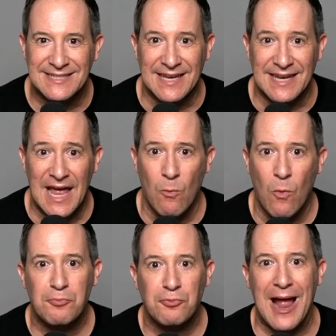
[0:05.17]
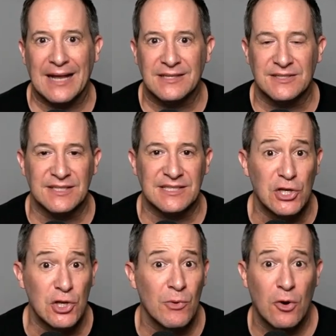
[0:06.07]
it, and what practices can
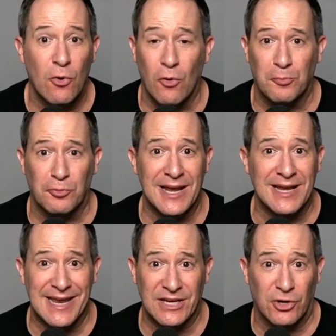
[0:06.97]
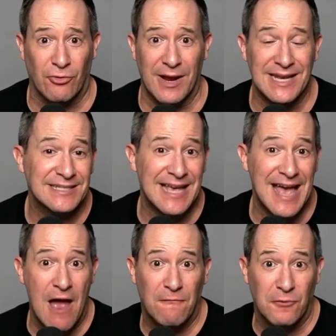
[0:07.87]
you incorporate and integrate into
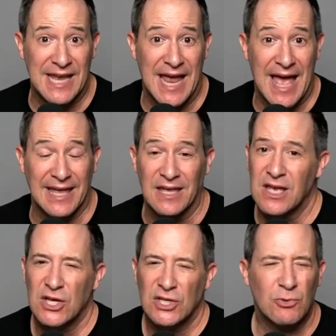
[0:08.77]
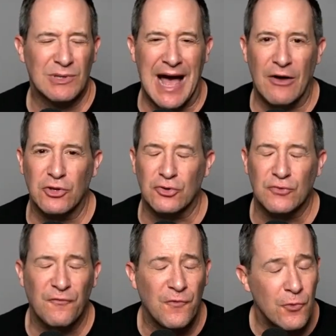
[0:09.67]
every day to allow your
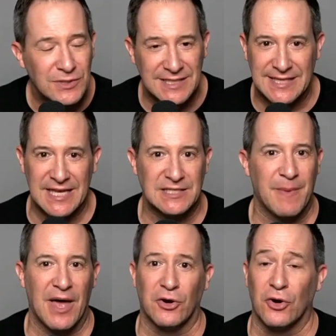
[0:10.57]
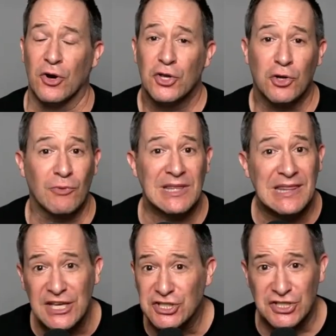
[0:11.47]
food to taste better, your
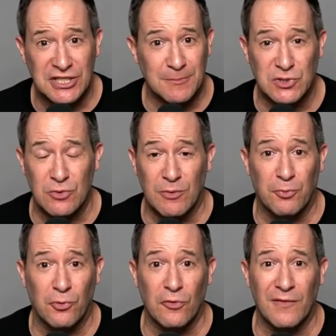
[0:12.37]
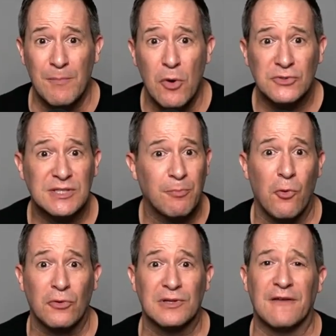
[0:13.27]
relationships to improve, and most
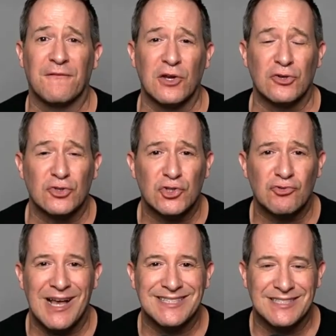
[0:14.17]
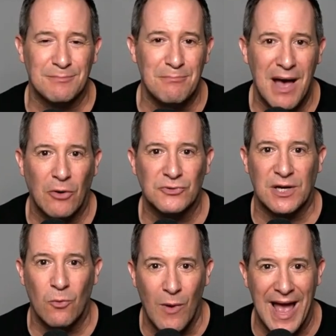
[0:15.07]
importantly, for your stress to melt
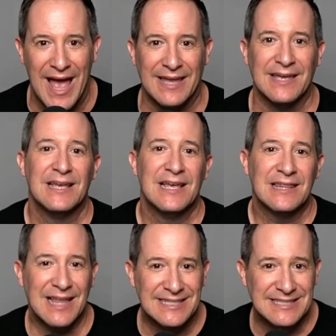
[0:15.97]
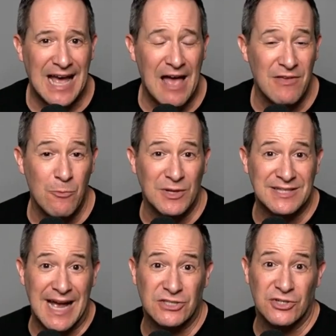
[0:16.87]
away? Let's dive in with
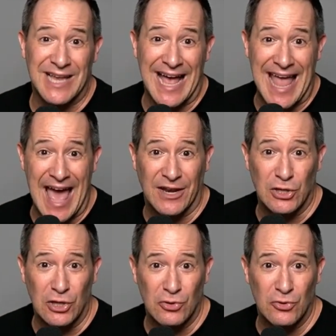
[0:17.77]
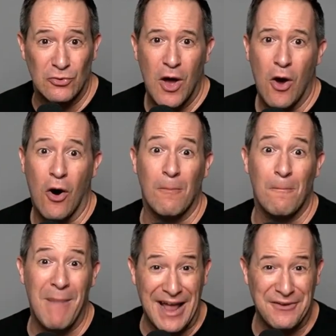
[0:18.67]
Dr. Diana Liu on
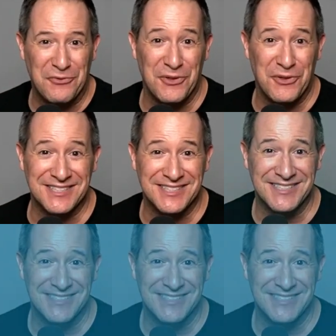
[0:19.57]
mindfulness.